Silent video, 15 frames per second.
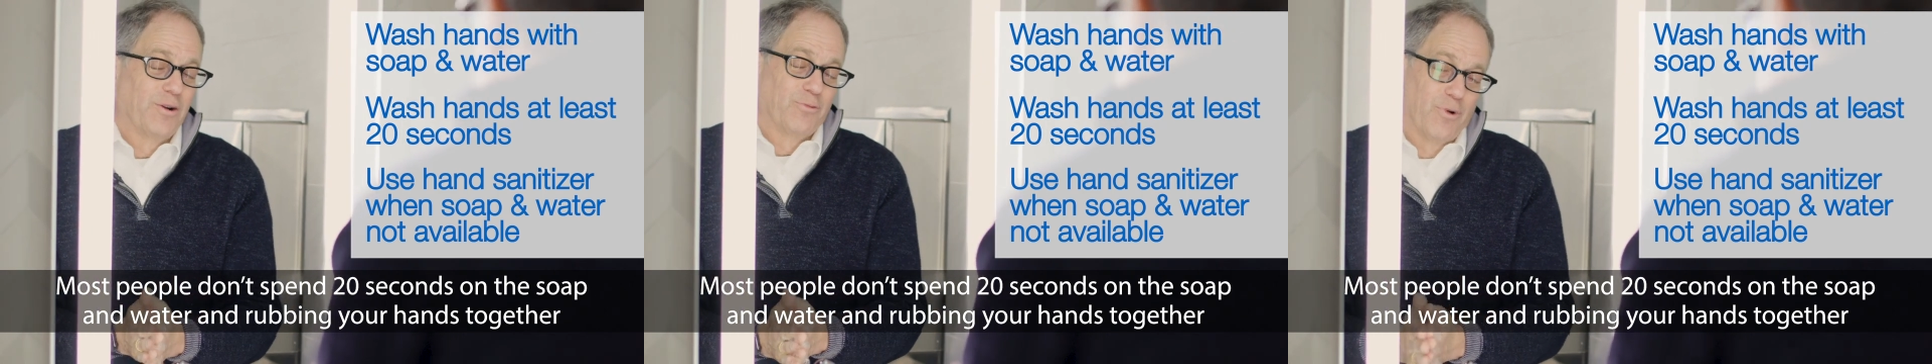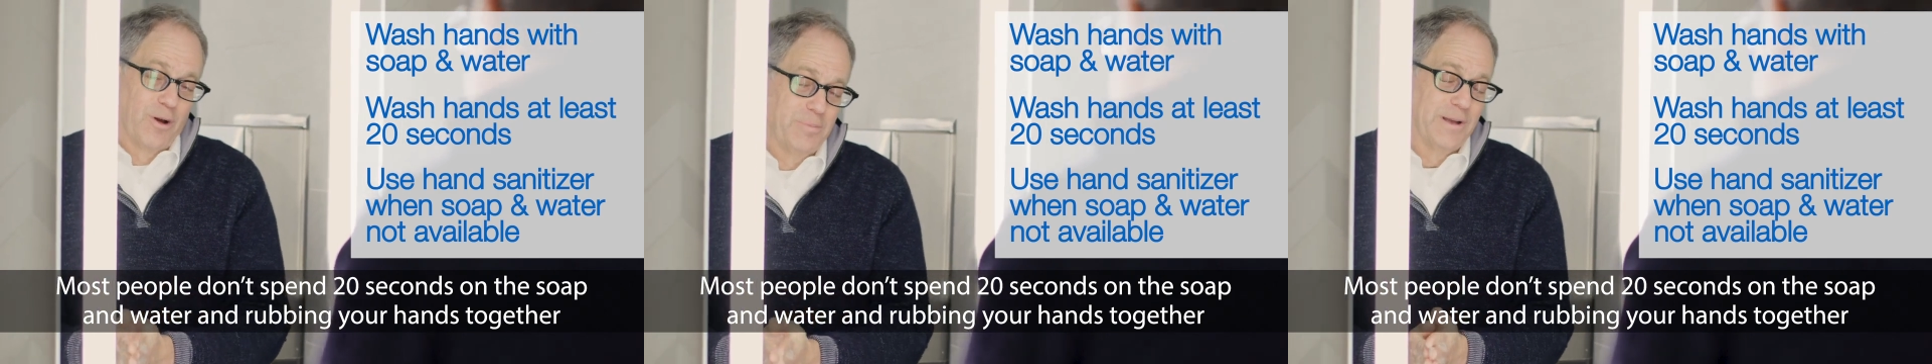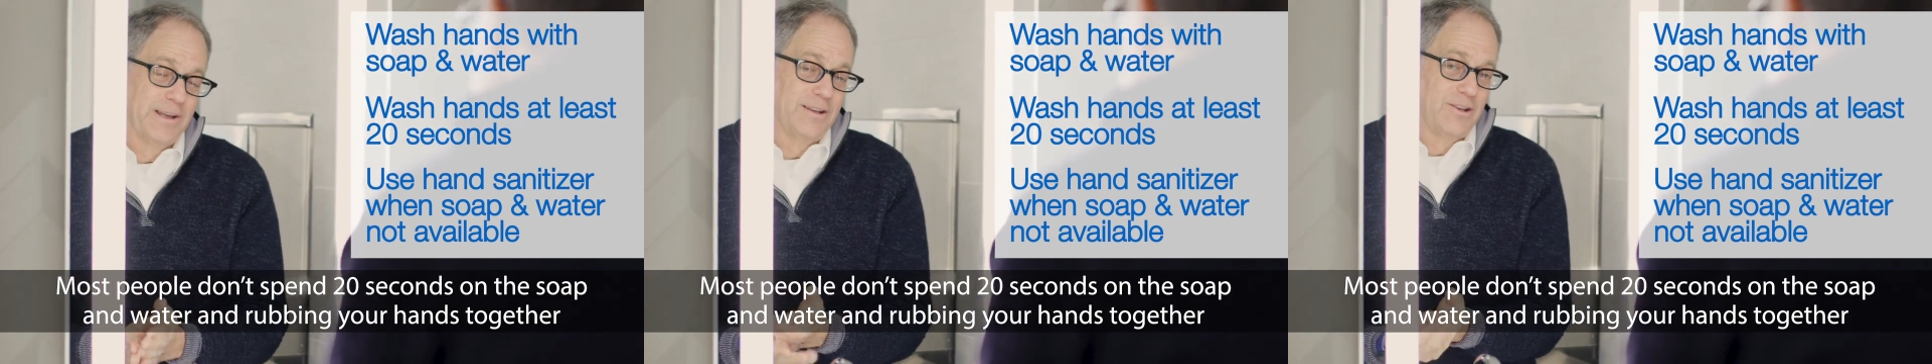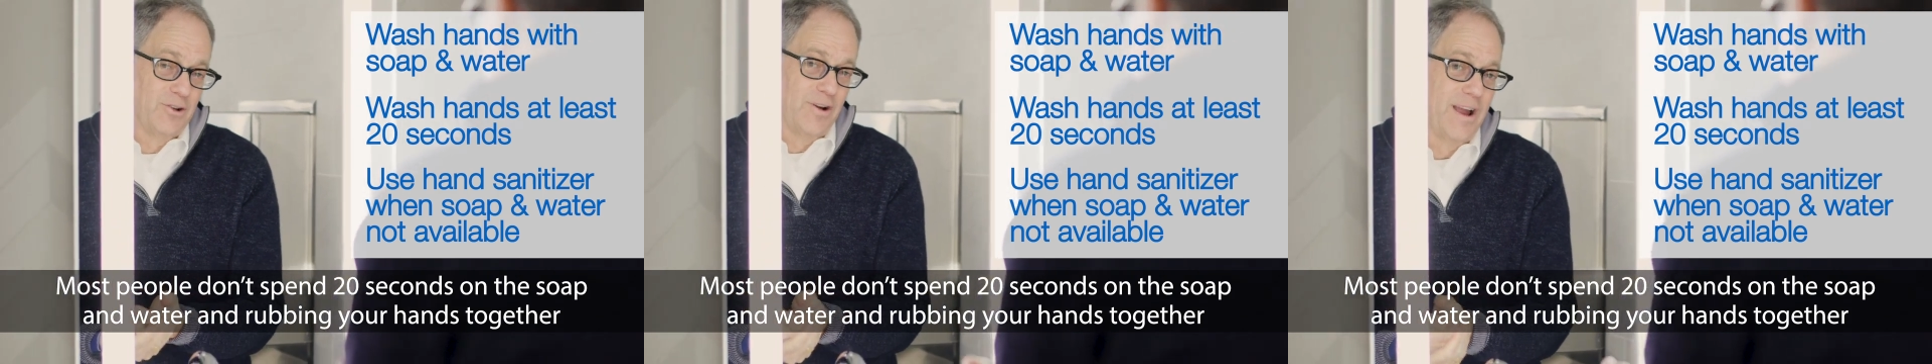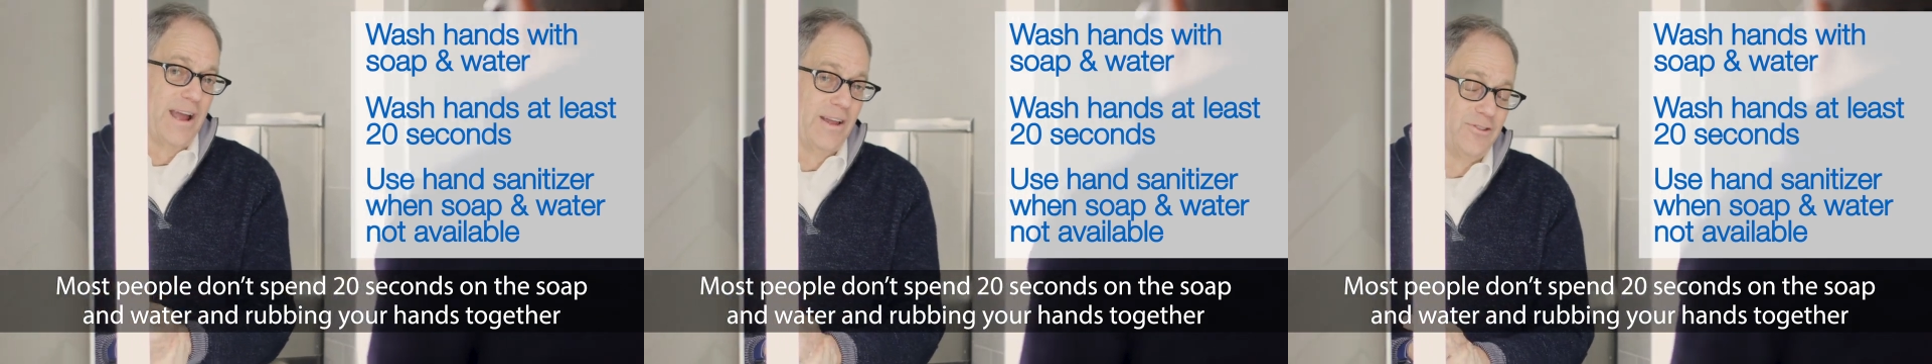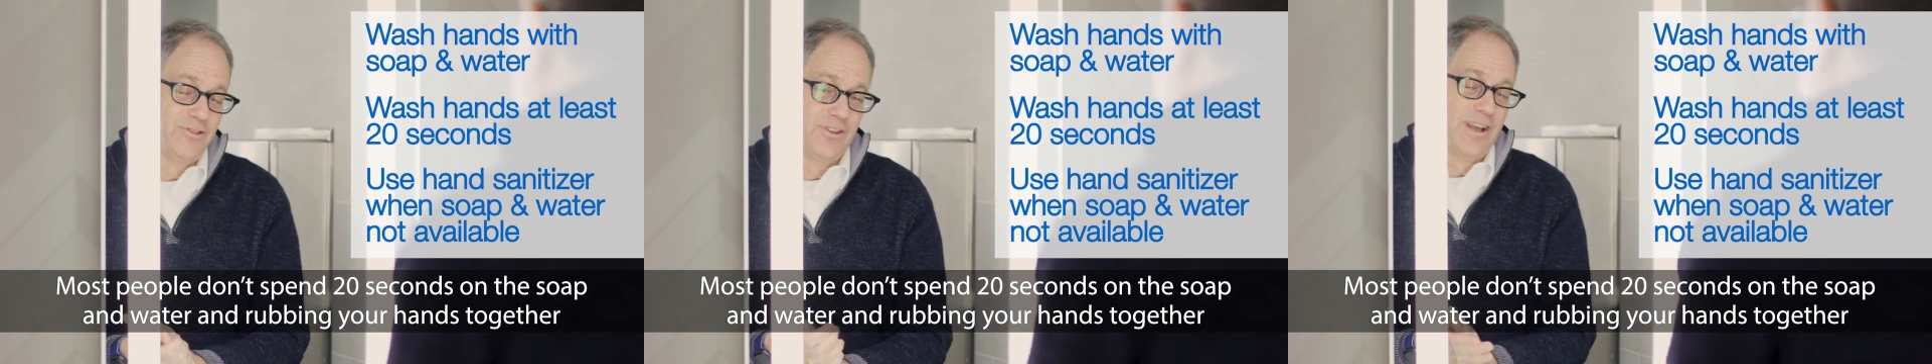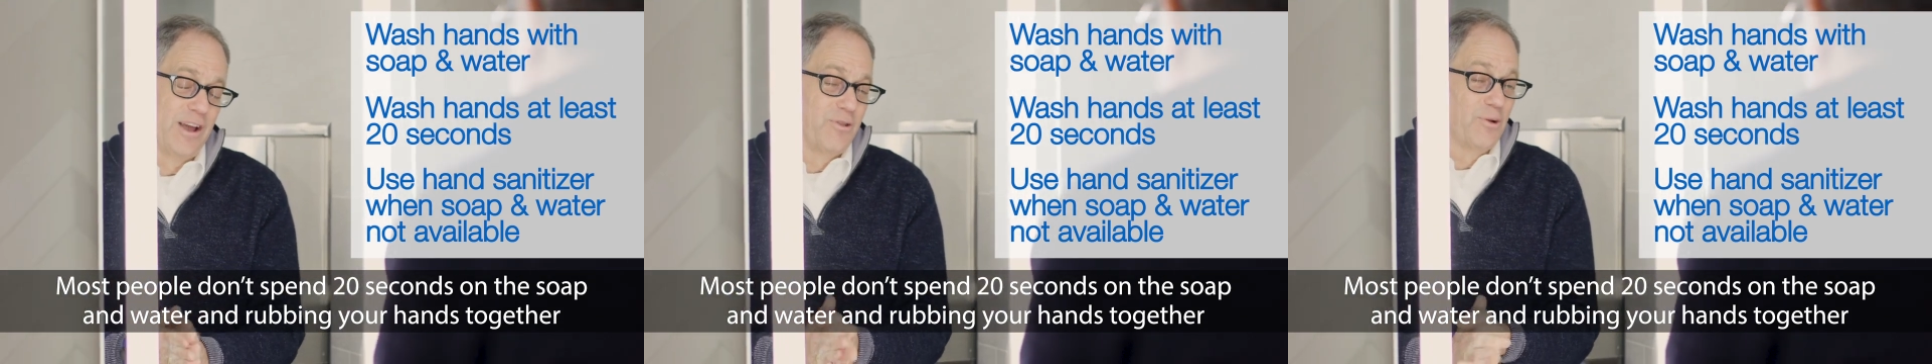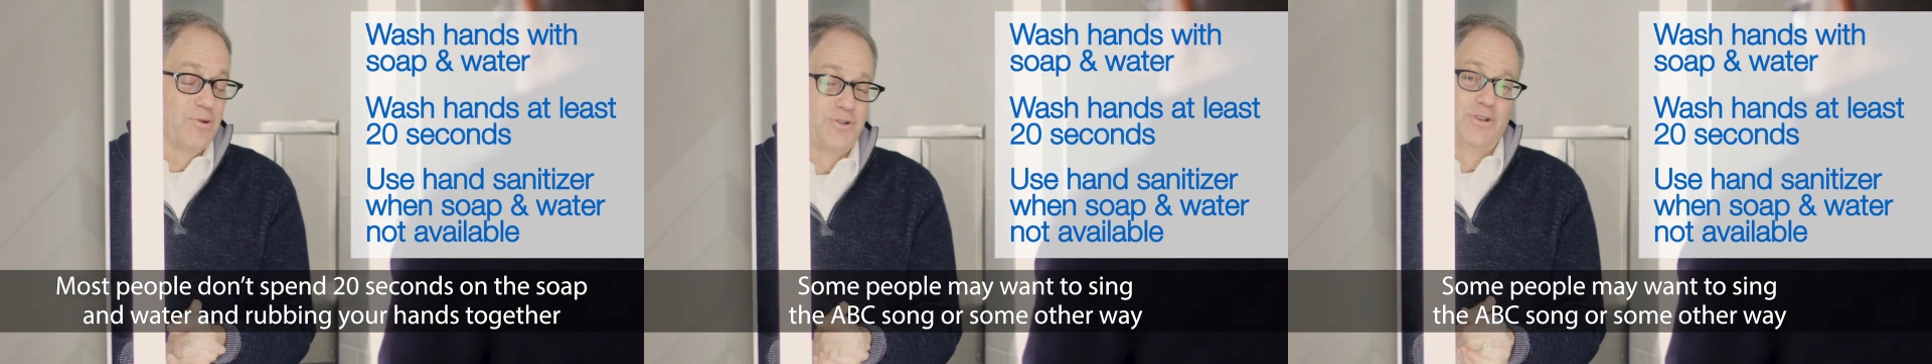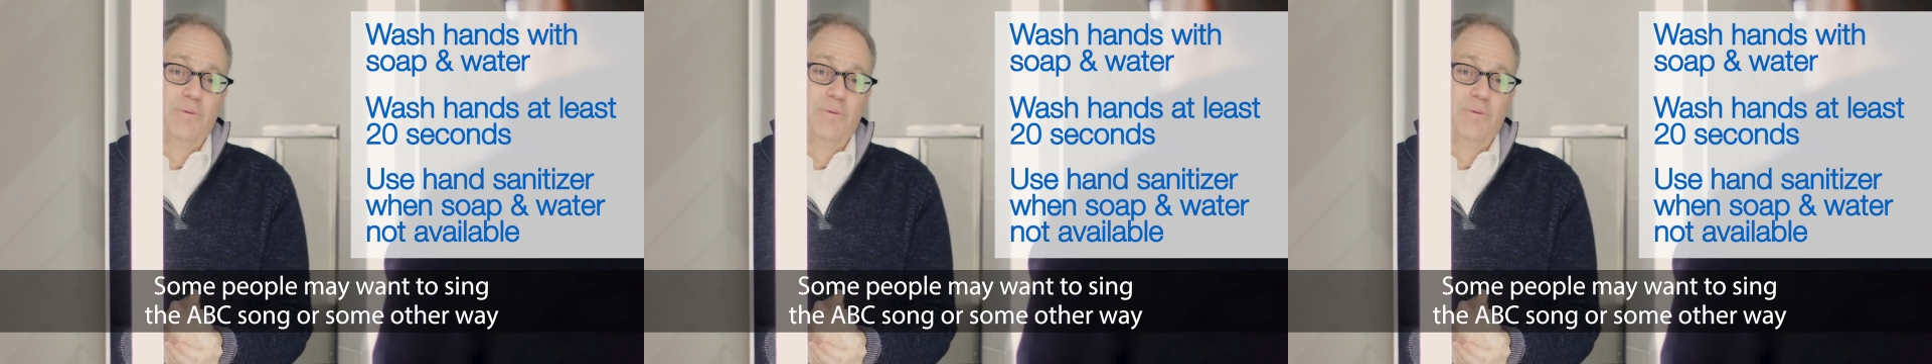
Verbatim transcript: and rubbing your hands together.